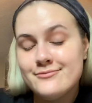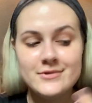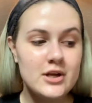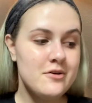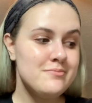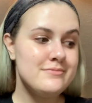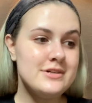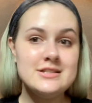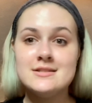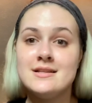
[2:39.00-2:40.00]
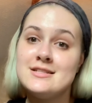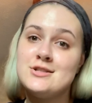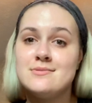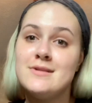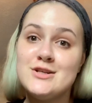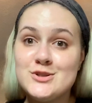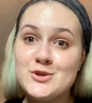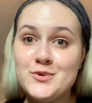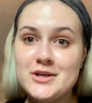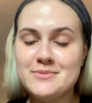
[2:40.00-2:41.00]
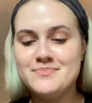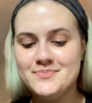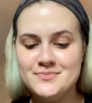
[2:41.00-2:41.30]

you know, let's do it.